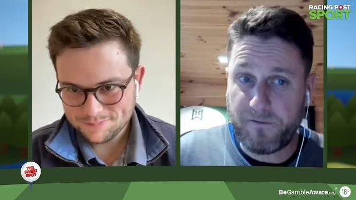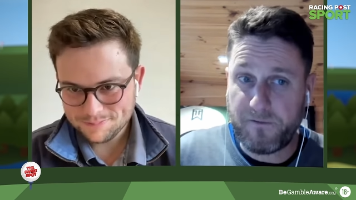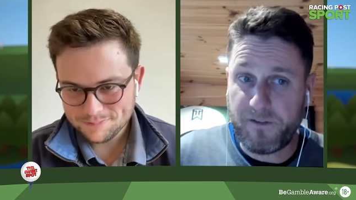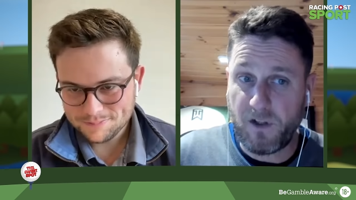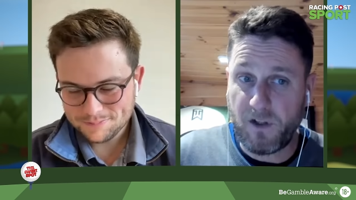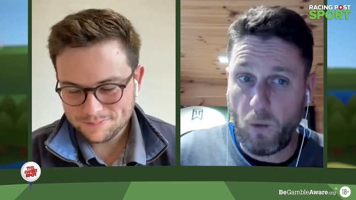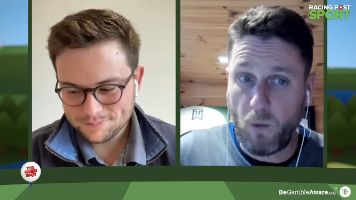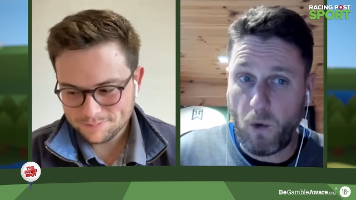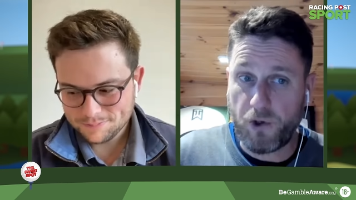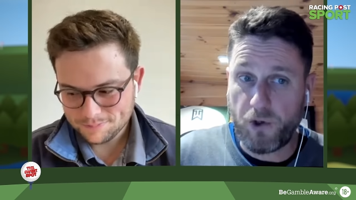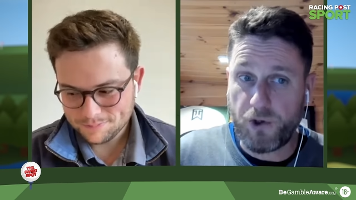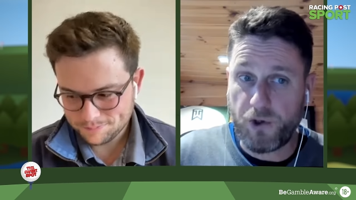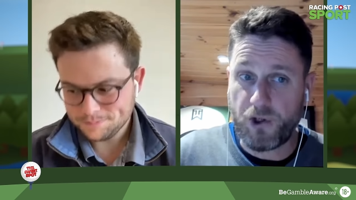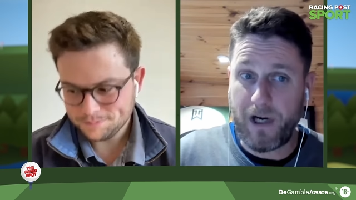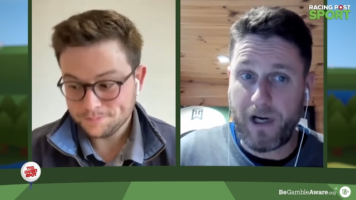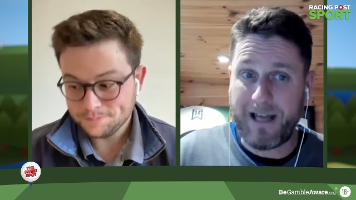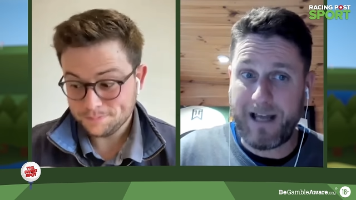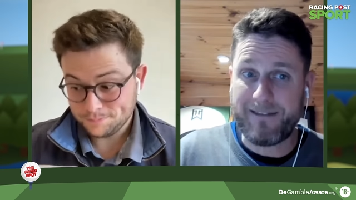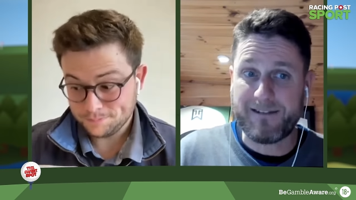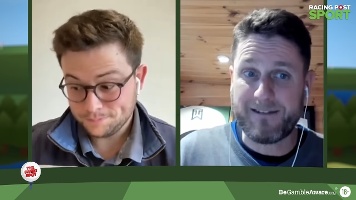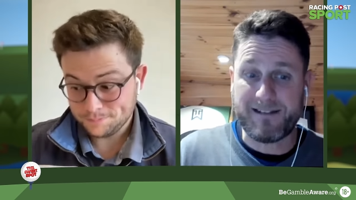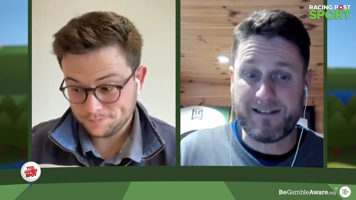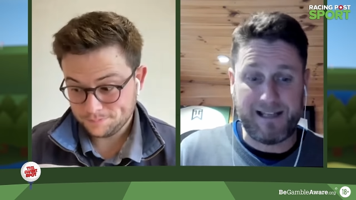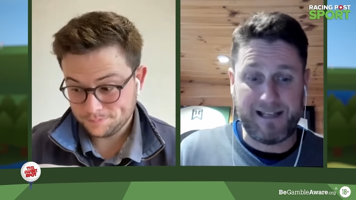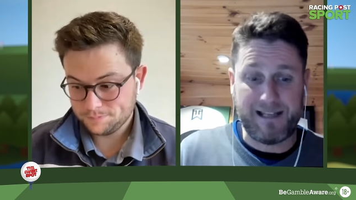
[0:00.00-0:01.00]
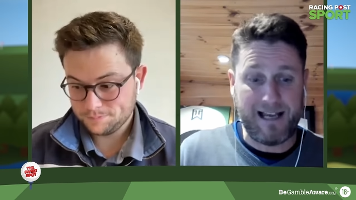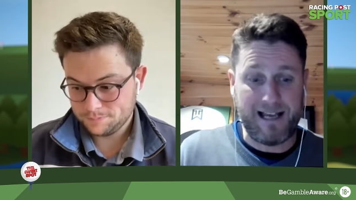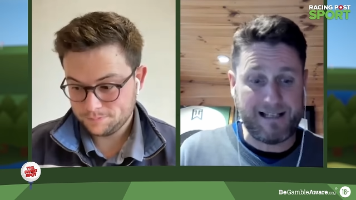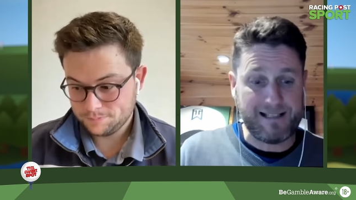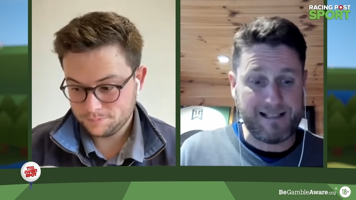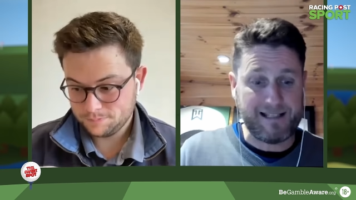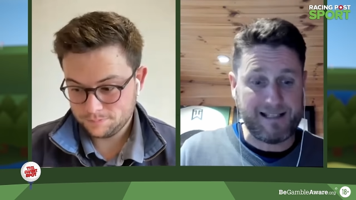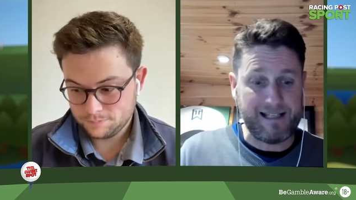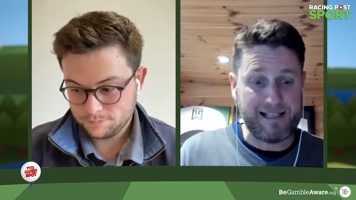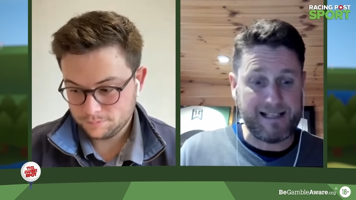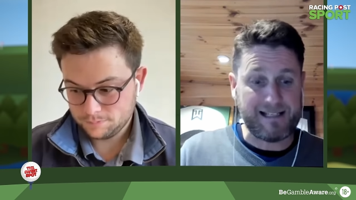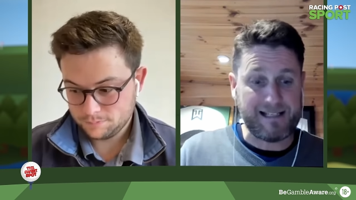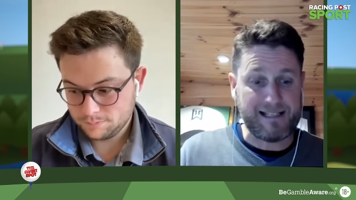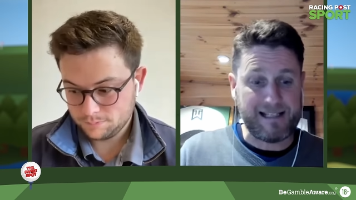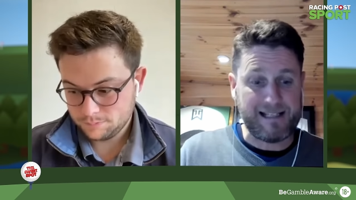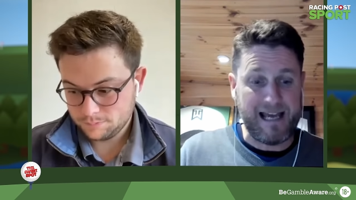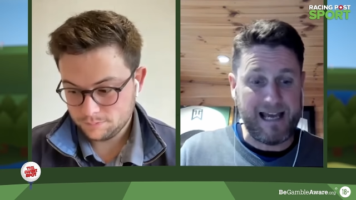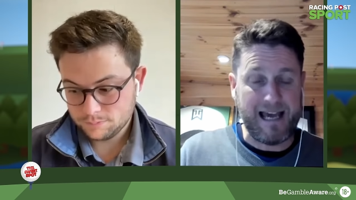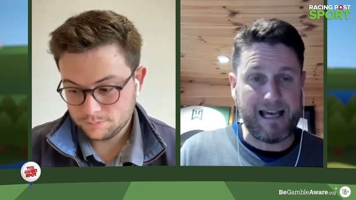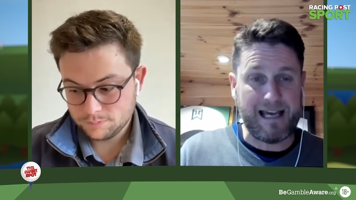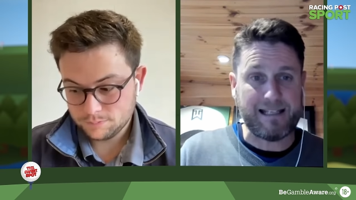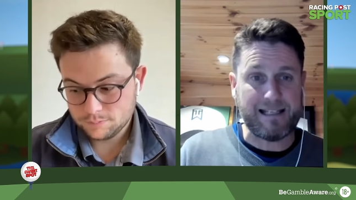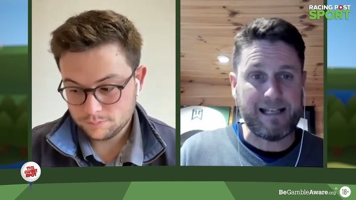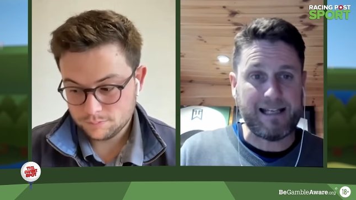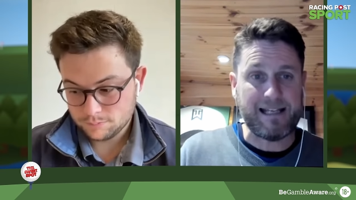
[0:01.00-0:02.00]
Speaker 1: fifty to one shot as, as things
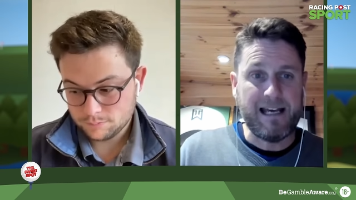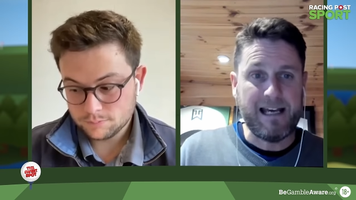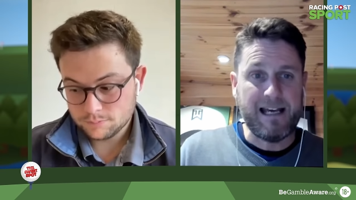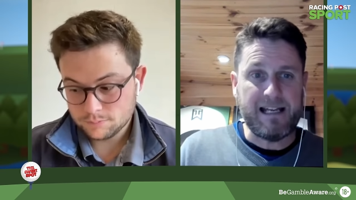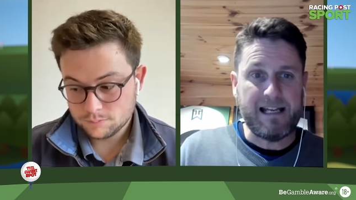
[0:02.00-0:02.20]
stand.